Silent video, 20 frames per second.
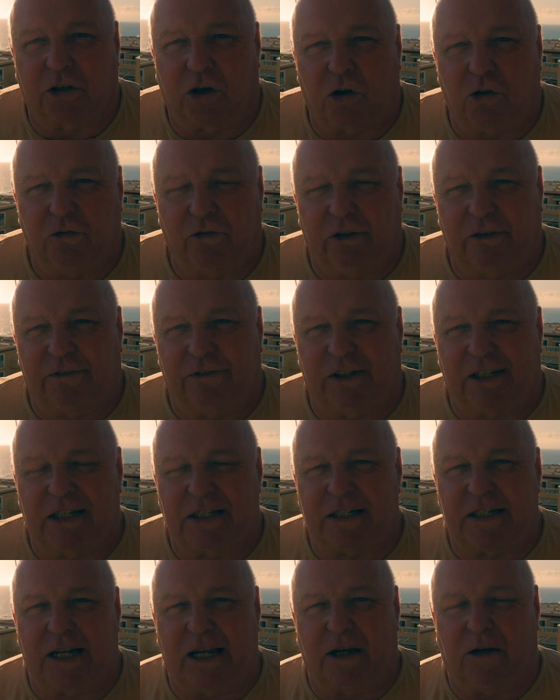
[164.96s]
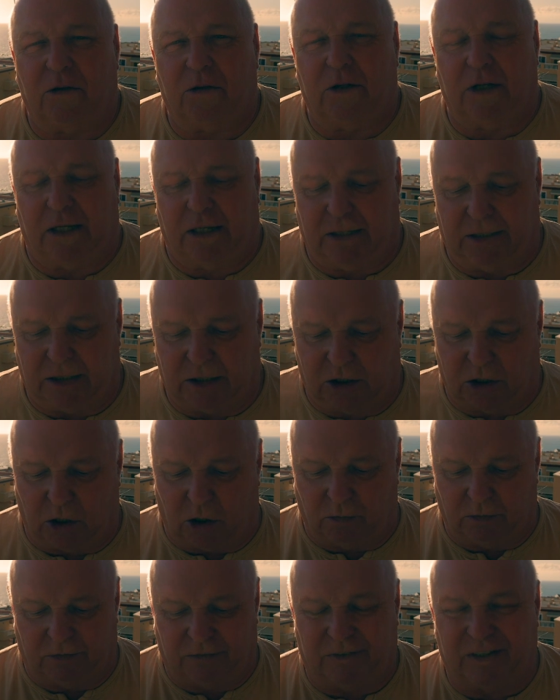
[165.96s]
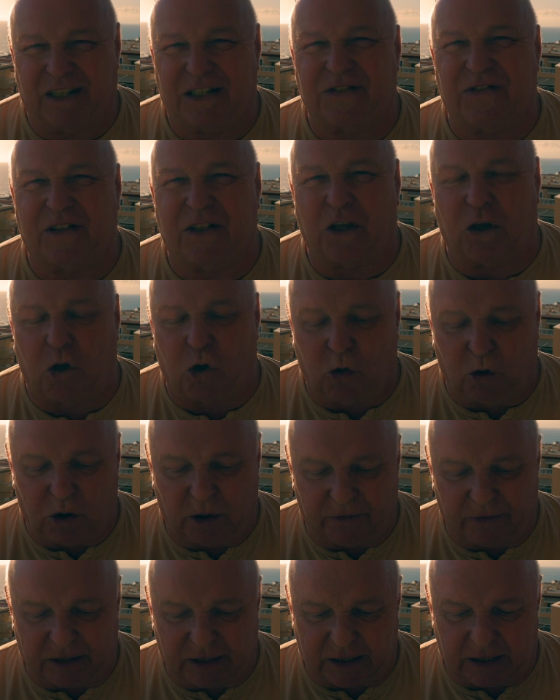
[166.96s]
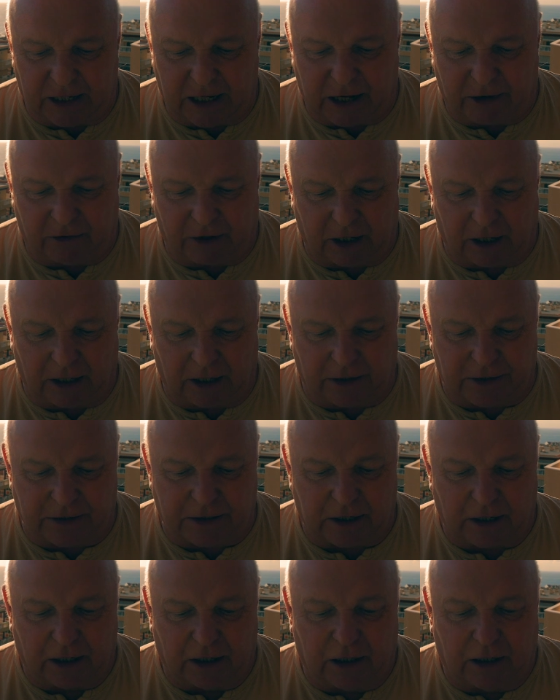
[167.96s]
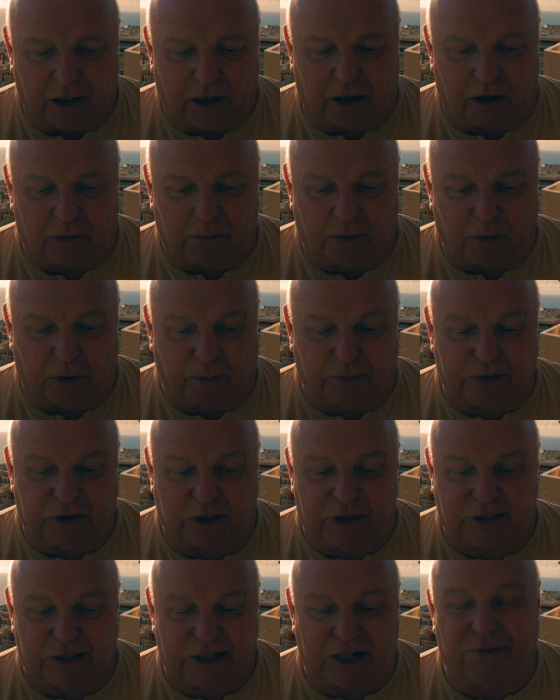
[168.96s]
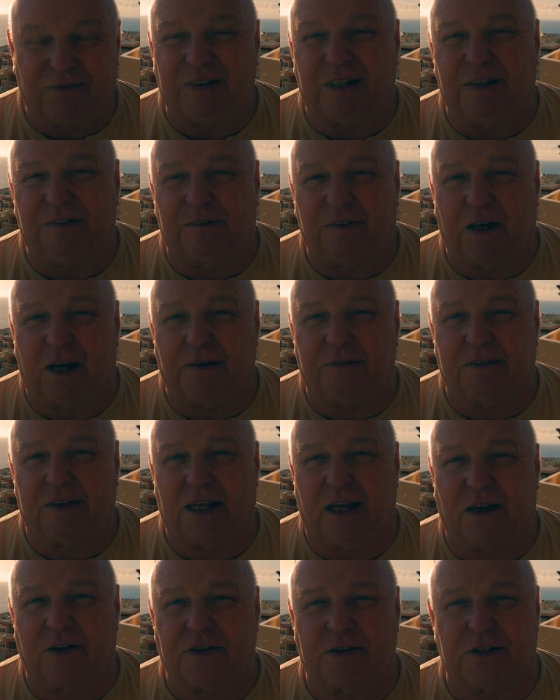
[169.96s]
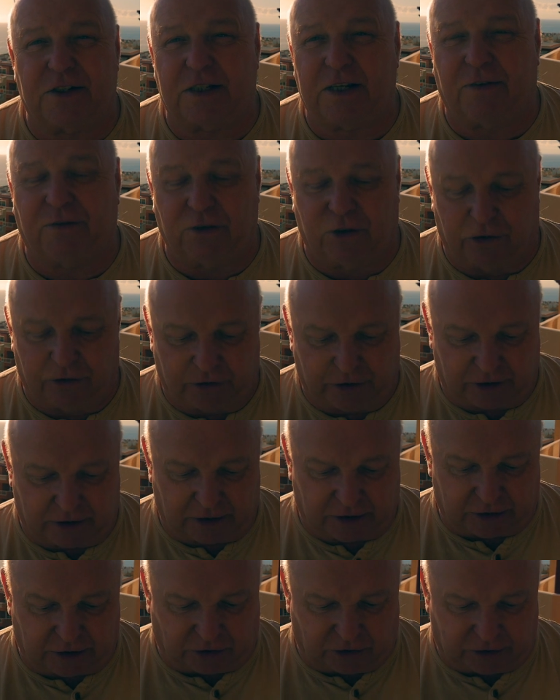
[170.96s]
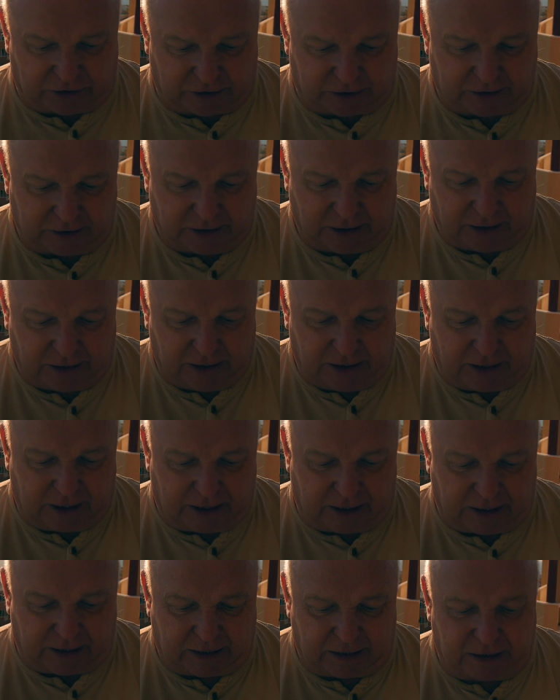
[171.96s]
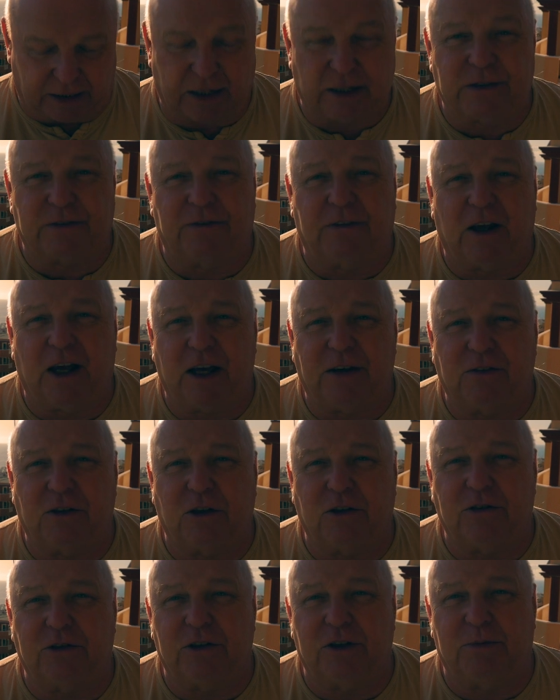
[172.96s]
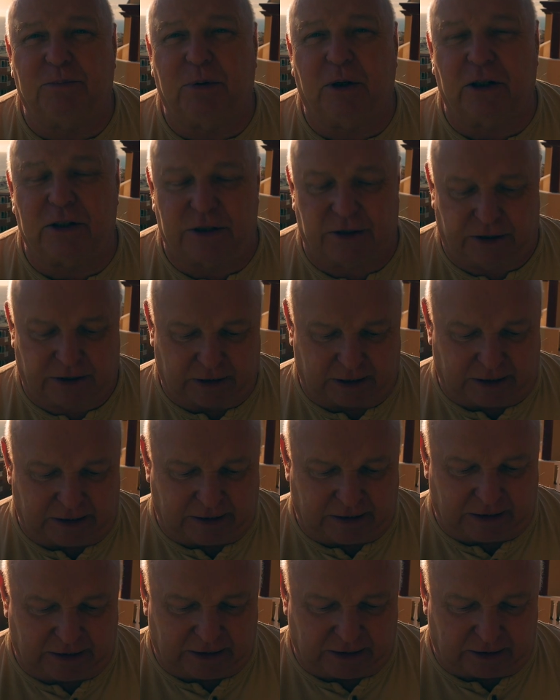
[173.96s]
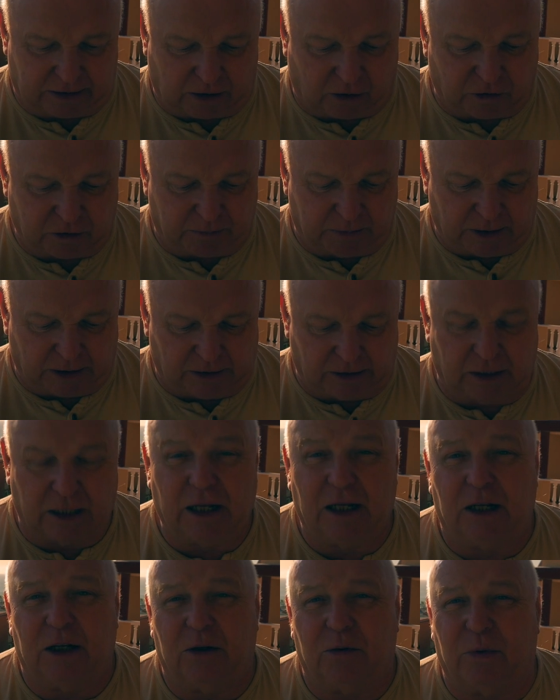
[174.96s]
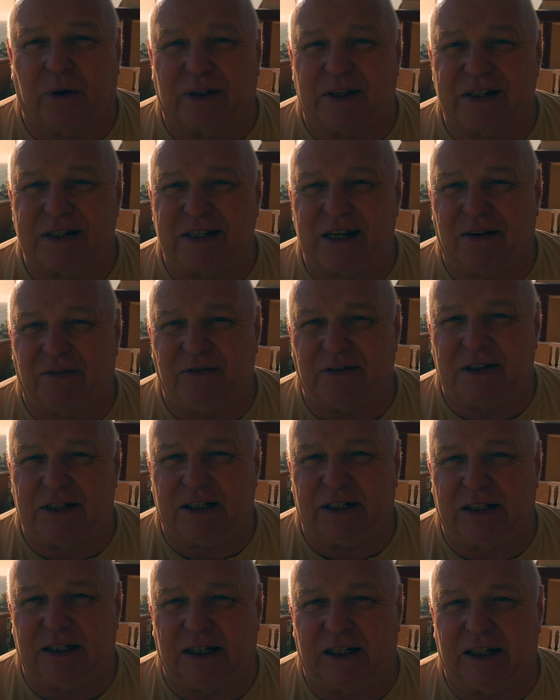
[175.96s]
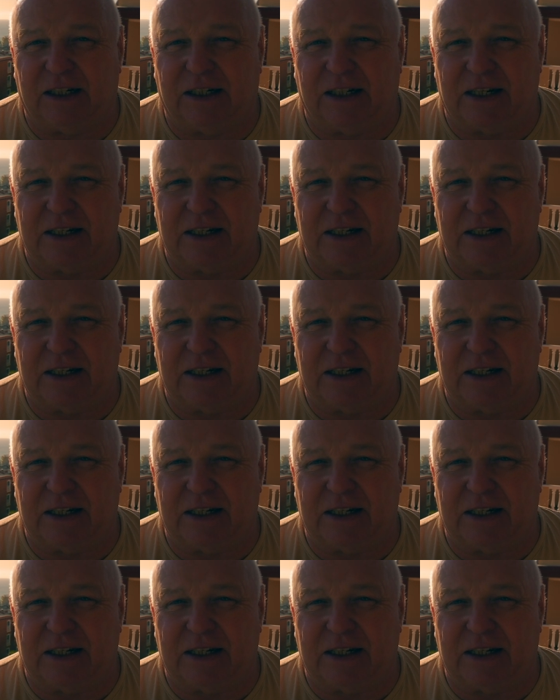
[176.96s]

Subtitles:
COVID figures now, and the COVID figures for the whole of the Canary Islands are up to 75,700 and a dot. And there's 500 plus in hospital, with 70 in